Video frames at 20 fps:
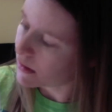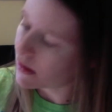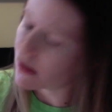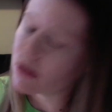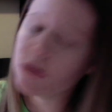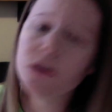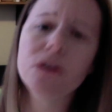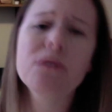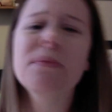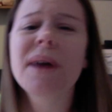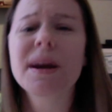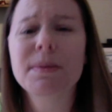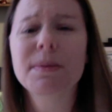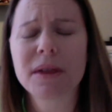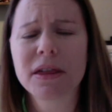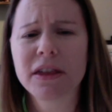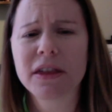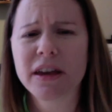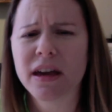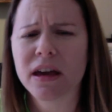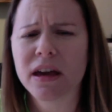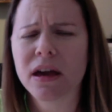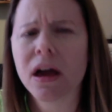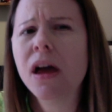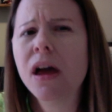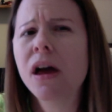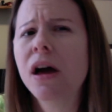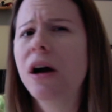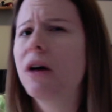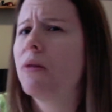You might be thinking,
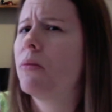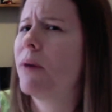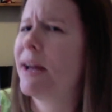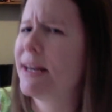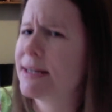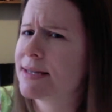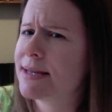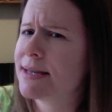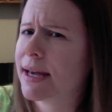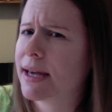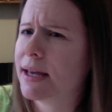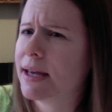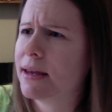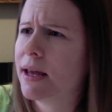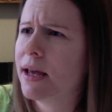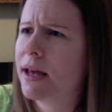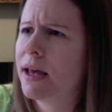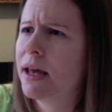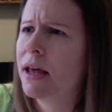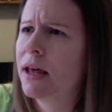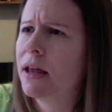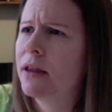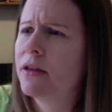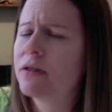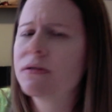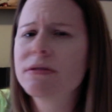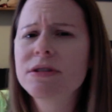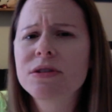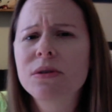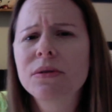wait a second, there
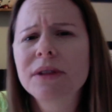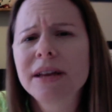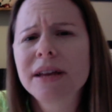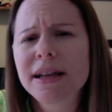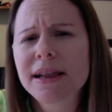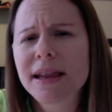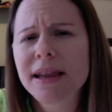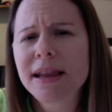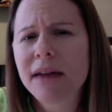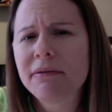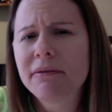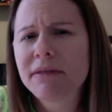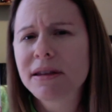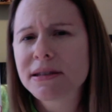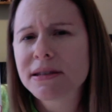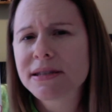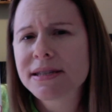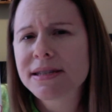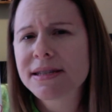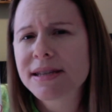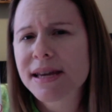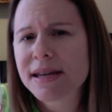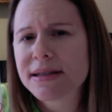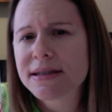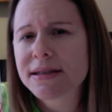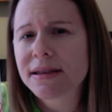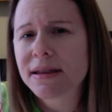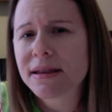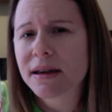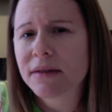was only 11 states
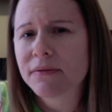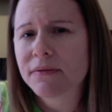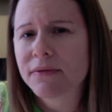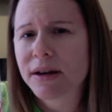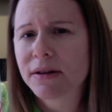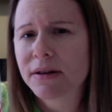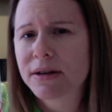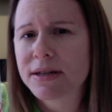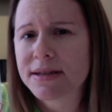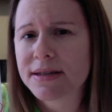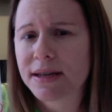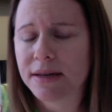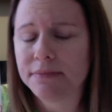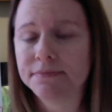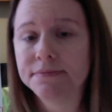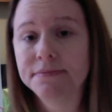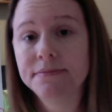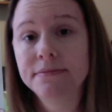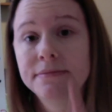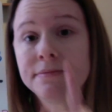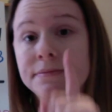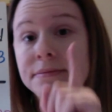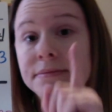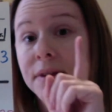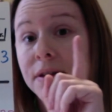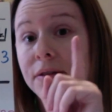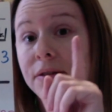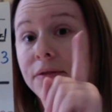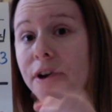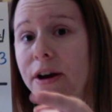in the Confederacy.
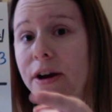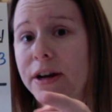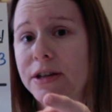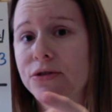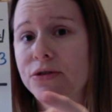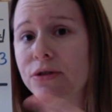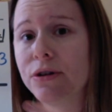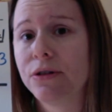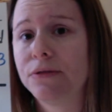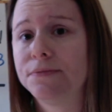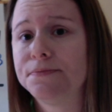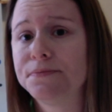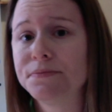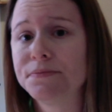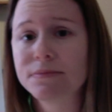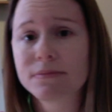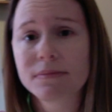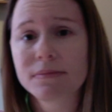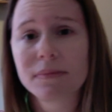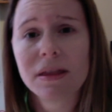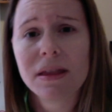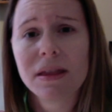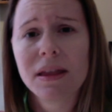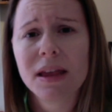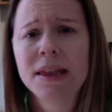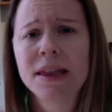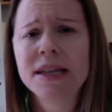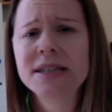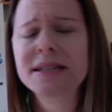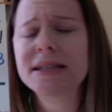Very true.
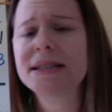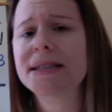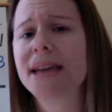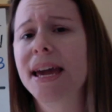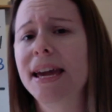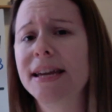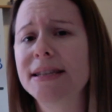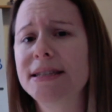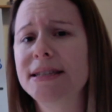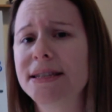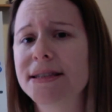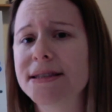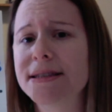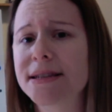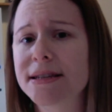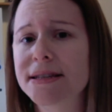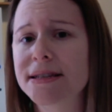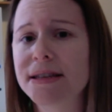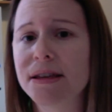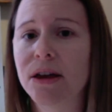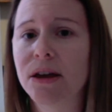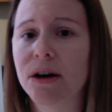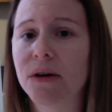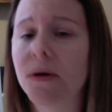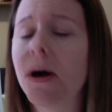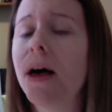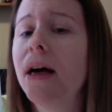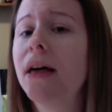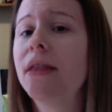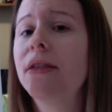This is 1860 though.
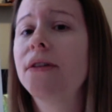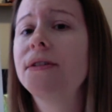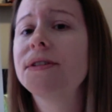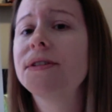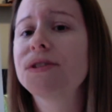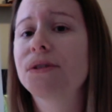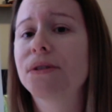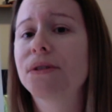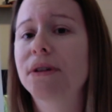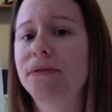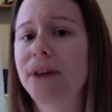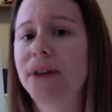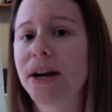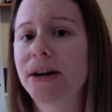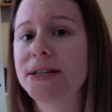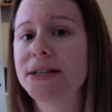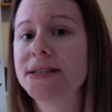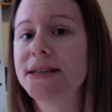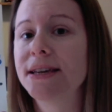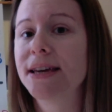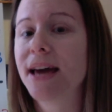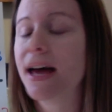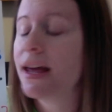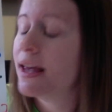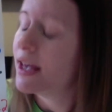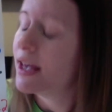There's no Confederacy yet.